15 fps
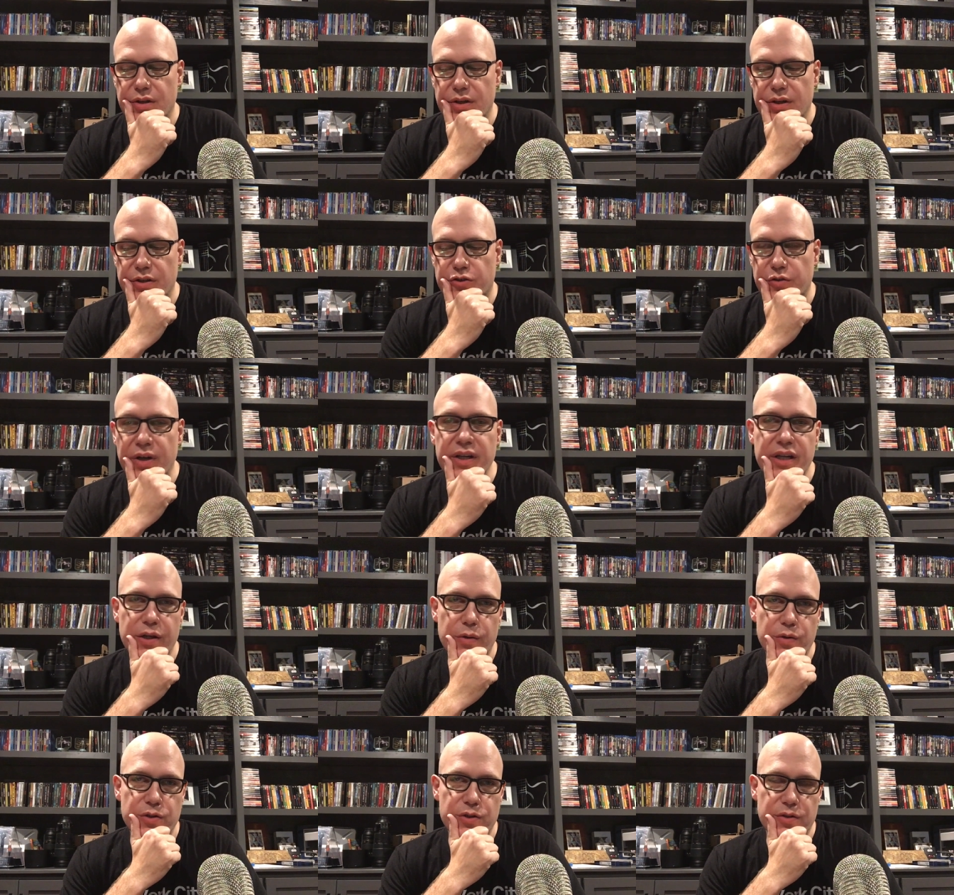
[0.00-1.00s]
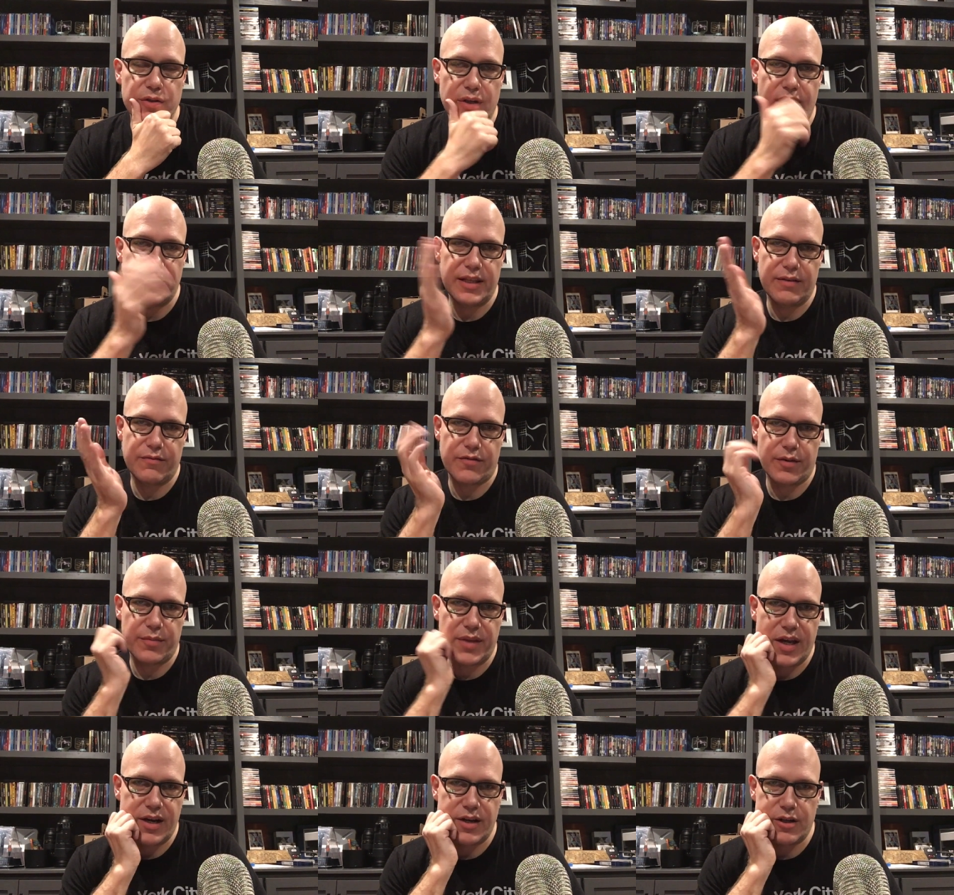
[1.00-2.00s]
drug use, and then from
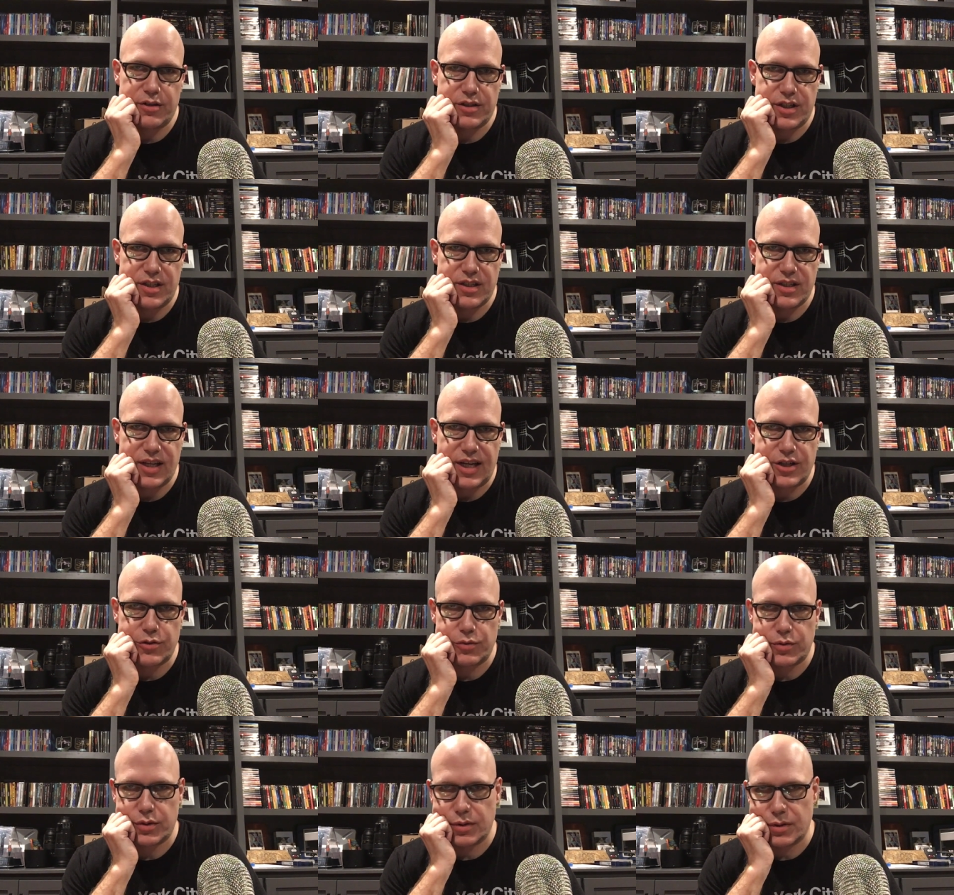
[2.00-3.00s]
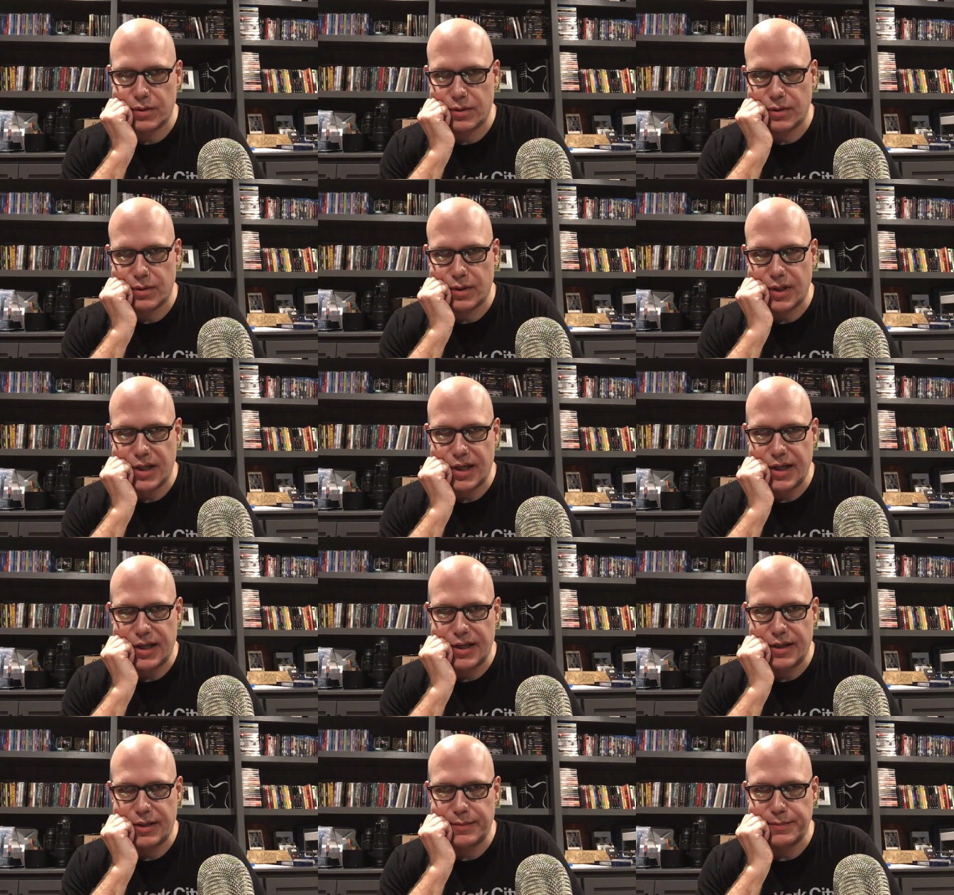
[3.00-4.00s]
there to sexual
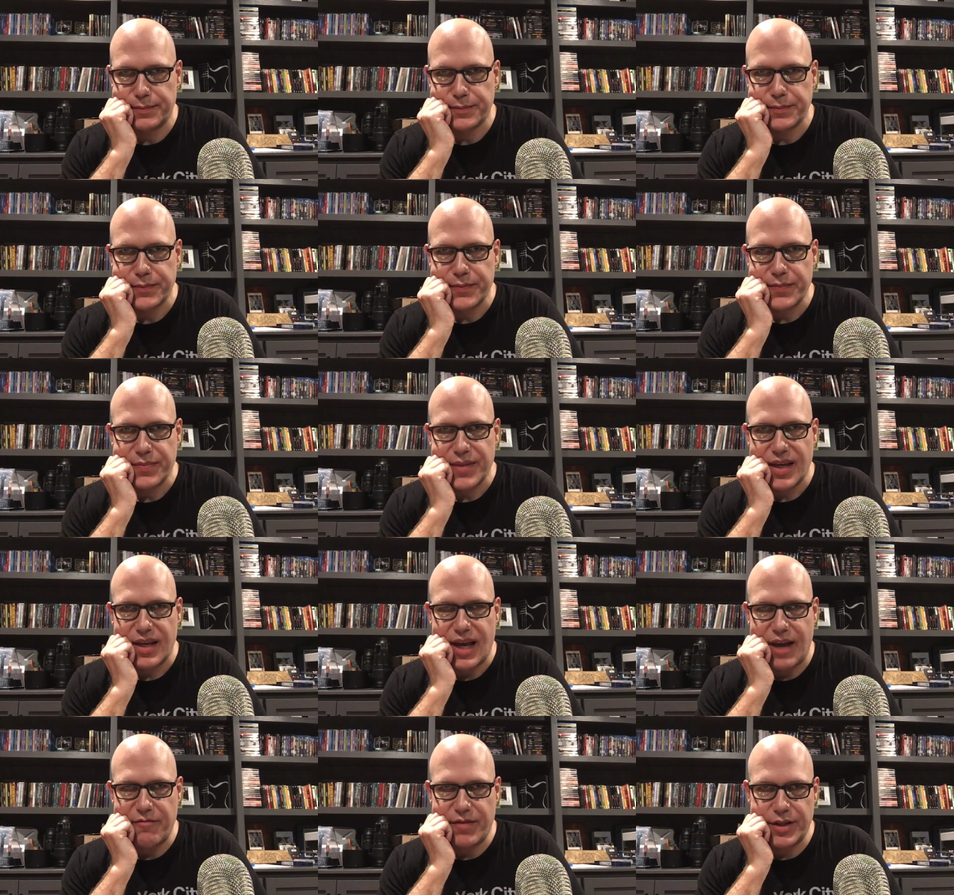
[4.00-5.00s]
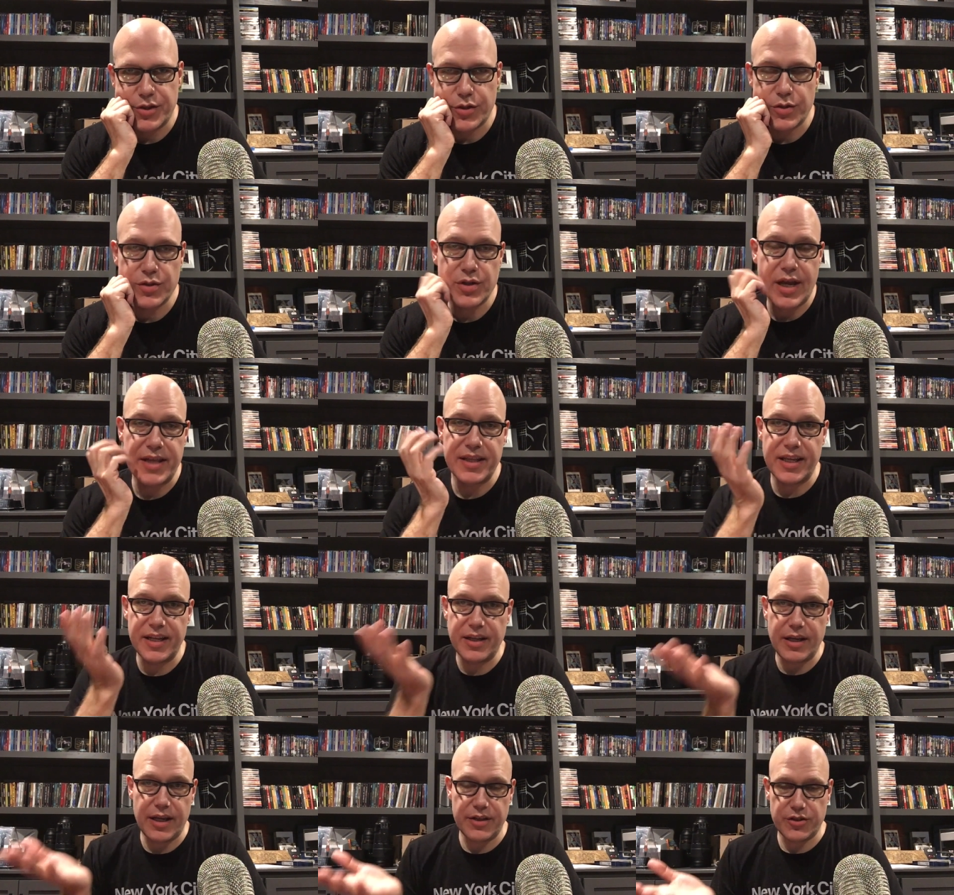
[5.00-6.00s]
uh, adventures, and then
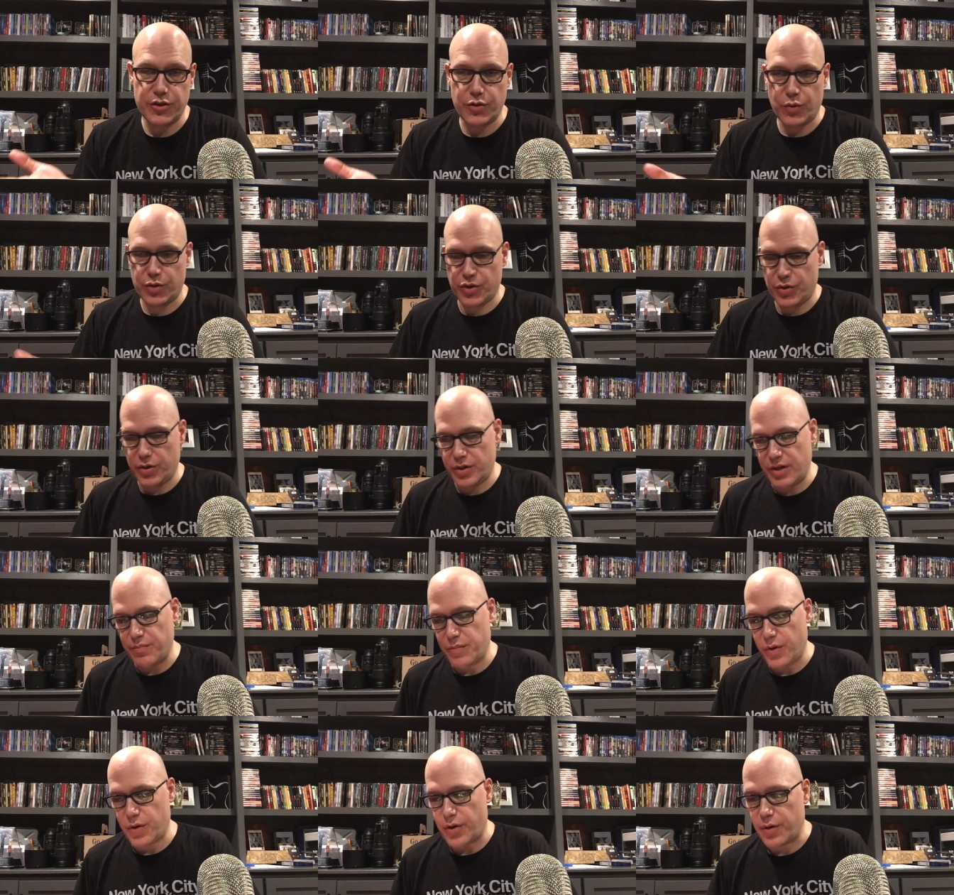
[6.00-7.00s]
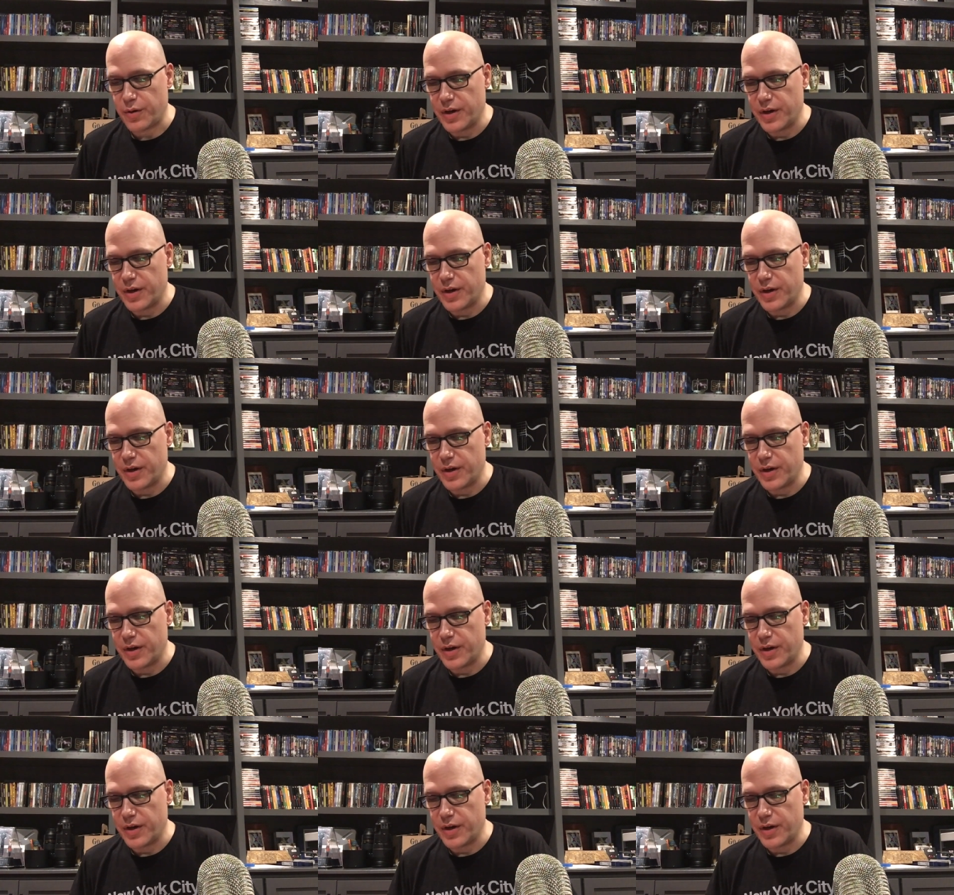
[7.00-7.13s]
into torture and murder.